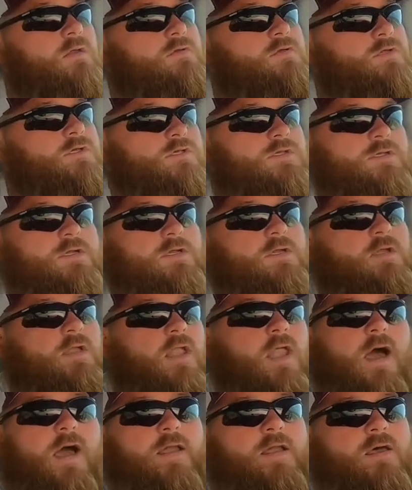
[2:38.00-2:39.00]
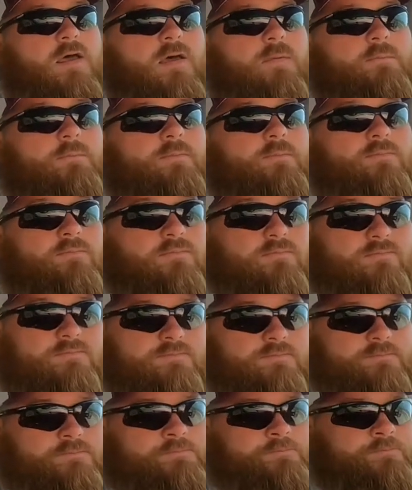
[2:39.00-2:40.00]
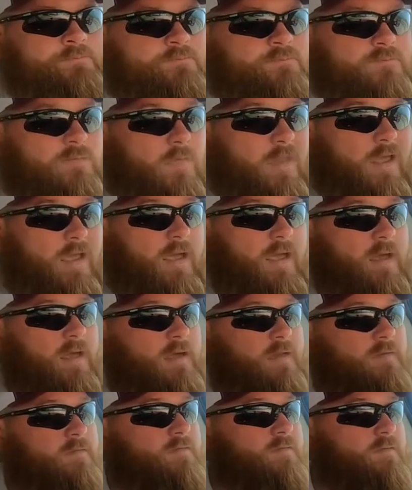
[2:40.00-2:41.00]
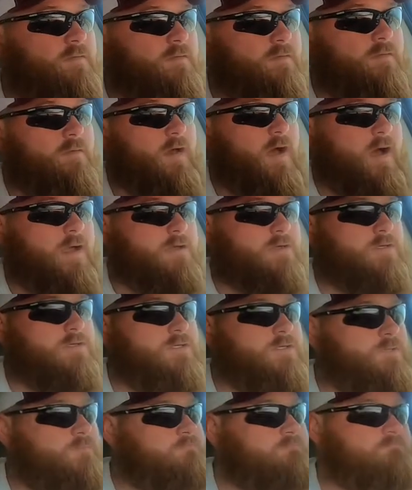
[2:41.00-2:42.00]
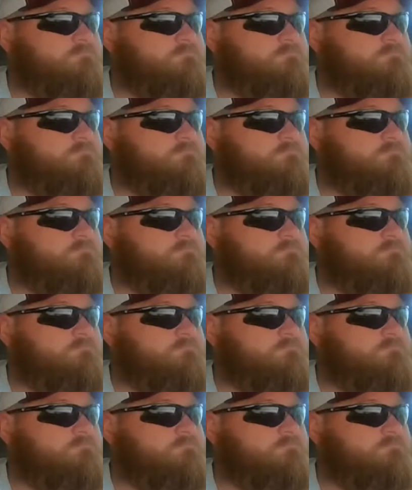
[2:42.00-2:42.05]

just didn't line up, and I just